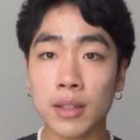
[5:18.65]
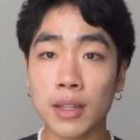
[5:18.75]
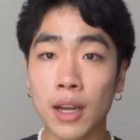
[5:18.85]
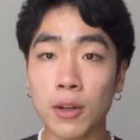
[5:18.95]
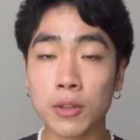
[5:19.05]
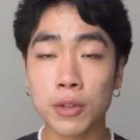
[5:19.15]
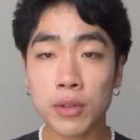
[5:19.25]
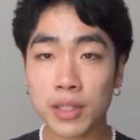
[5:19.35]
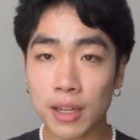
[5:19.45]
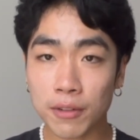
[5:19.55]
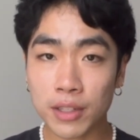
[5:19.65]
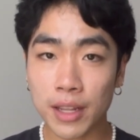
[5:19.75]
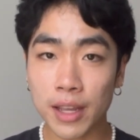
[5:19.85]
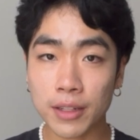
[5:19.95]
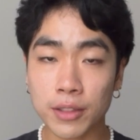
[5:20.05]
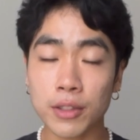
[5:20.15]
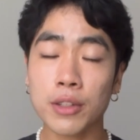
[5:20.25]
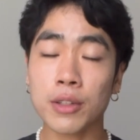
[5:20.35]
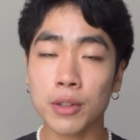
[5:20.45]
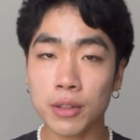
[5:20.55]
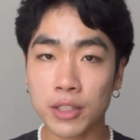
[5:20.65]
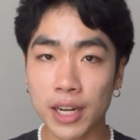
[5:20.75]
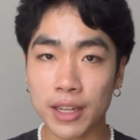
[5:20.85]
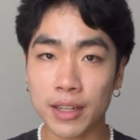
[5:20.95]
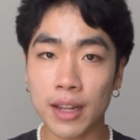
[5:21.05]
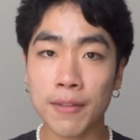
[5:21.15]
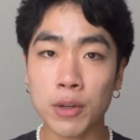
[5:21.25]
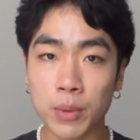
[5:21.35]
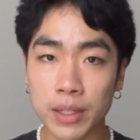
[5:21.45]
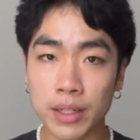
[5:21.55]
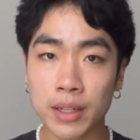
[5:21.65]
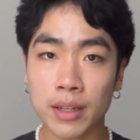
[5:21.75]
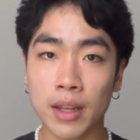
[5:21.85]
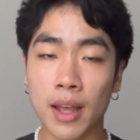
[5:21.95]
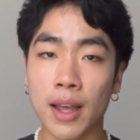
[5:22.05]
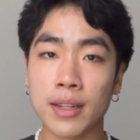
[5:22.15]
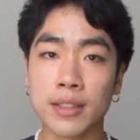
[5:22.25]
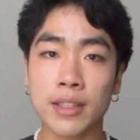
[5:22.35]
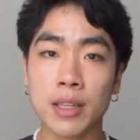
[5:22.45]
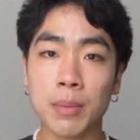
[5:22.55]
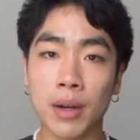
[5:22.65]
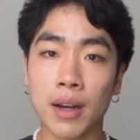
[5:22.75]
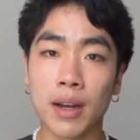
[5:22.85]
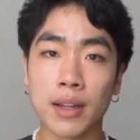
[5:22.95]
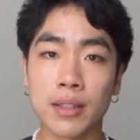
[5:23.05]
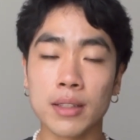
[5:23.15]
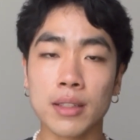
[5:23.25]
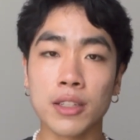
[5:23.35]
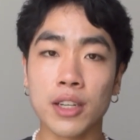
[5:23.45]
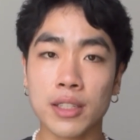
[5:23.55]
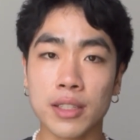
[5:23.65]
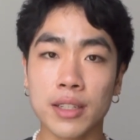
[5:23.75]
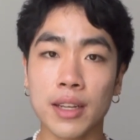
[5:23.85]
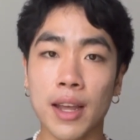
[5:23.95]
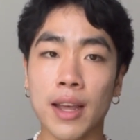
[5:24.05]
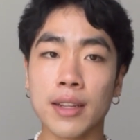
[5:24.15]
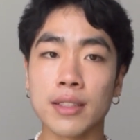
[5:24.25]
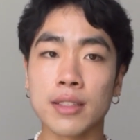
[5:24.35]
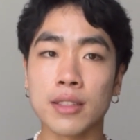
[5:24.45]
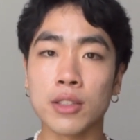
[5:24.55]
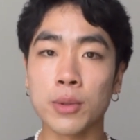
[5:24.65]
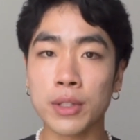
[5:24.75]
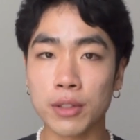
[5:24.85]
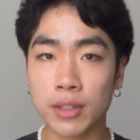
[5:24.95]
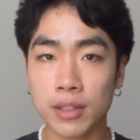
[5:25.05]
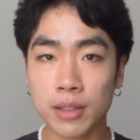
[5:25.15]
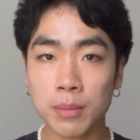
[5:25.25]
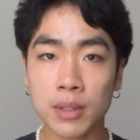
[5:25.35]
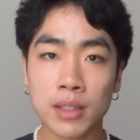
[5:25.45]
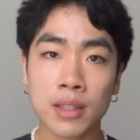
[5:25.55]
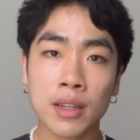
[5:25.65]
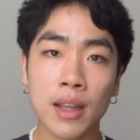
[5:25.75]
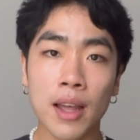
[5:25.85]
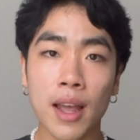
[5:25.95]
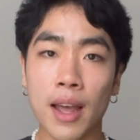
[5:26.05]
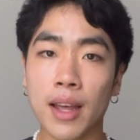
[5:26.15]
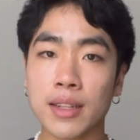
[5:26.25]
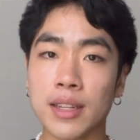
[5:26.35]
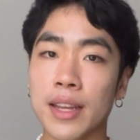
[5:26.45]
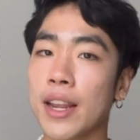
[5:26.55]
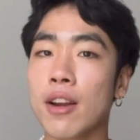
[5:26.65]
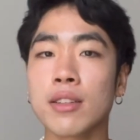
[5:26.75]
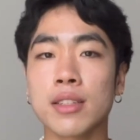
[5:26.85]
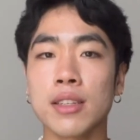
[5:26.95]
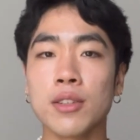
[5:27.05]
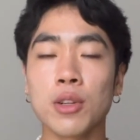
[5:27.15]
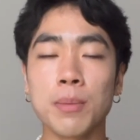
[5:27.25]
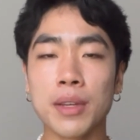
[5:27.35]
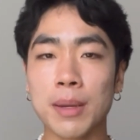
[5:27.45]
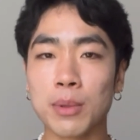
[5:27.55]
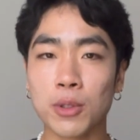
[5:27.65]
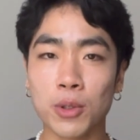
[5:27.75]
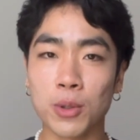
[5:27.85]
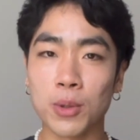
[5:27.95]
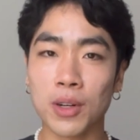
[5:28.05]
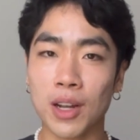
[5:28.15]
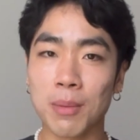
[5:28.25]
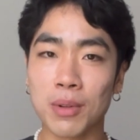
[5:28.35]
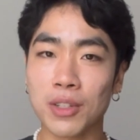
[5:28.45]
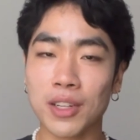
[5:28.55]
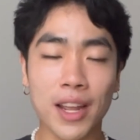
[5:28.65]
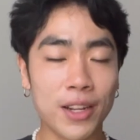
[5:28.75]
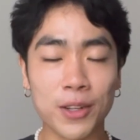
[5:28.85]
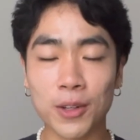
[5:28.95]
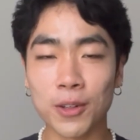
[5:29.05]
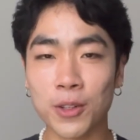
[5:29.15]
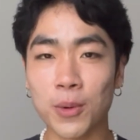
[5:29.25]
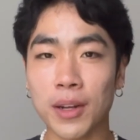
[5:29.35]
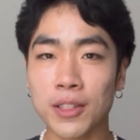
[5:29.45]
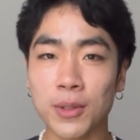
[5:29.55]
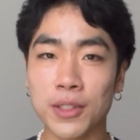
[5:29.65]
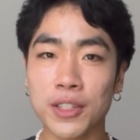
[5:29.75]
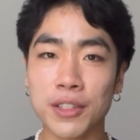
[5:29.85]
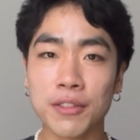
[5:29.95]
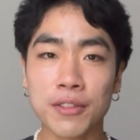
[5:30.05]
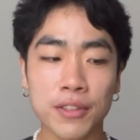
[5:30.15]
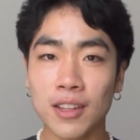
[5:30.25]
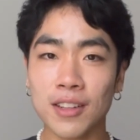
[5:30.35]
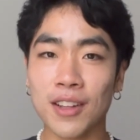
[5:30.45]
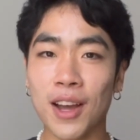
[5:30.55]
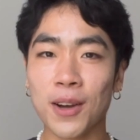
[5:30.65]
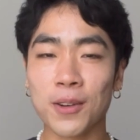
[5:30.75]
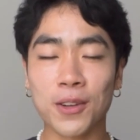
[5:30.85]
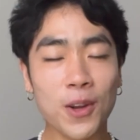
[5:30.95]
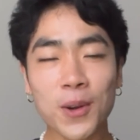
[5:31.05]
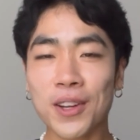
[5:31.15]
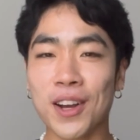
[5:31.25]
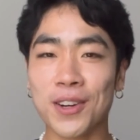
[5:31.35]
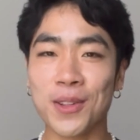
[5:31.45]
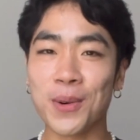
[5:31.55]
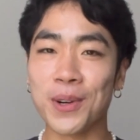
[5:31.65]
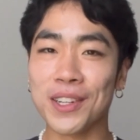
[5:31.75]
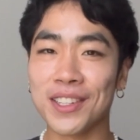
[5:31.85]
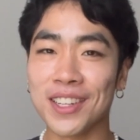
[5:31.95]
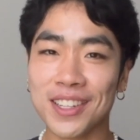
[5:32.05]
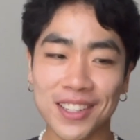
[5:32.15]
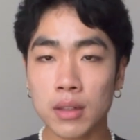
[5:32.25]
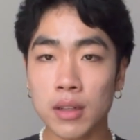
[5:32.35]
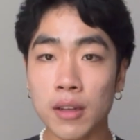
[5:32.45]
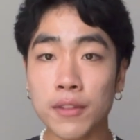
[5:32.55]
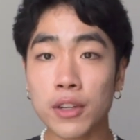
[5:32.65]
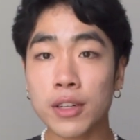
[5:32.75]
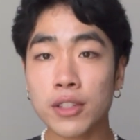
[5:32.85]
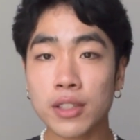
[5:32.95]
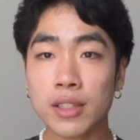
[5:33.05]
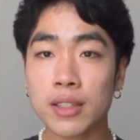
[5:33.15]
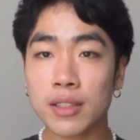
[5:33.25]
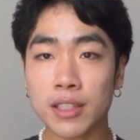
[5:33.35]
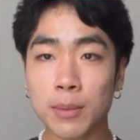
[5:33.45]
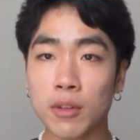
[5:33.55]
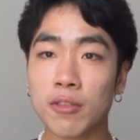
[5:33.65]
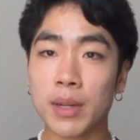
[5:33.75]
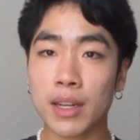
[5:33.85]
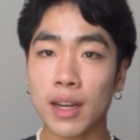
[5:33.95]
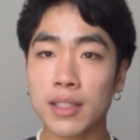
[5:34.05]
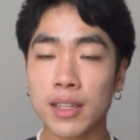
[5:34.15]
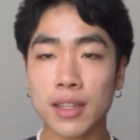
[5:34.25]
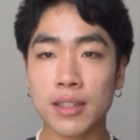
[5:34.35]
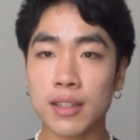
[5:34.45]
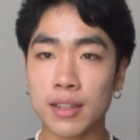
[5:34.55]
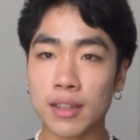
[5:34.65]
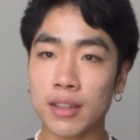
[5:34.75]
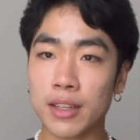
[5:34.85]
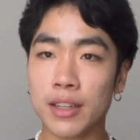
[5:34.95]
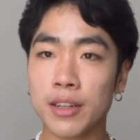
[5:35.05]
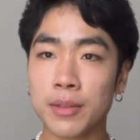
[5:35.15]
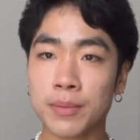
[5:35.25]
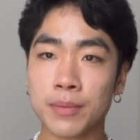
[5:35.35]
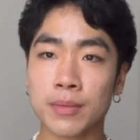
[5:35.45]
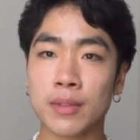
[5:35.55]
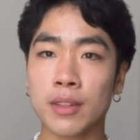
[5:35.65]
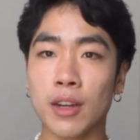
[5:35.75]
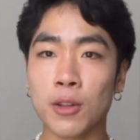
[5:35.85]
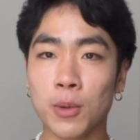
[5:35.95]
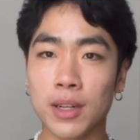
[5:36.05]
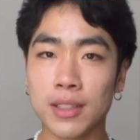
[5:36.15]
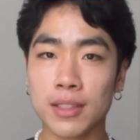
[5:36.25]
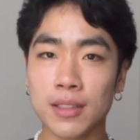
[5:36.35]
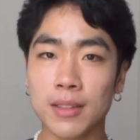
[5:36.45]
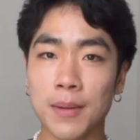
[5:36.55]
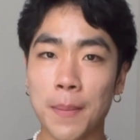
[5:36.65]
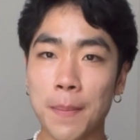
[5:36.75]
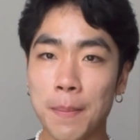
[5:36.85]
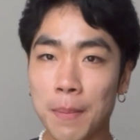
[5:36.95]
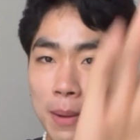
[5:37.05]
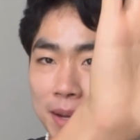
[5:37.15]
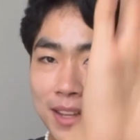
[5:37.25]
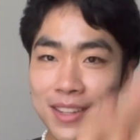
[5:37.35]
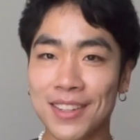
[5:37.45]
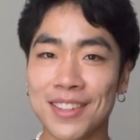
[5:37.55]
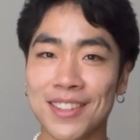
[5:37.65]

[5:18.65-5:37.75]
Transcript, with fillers: Now, do this every day, do your goal check-in every week, and keep on adjusting and doing your systems. And I guarantee you'll be able to accomplish any goal you want to achieve. Now, go and conquer the world. If you're interested in seeing more of my content, click here. Otherwise, bye-bye.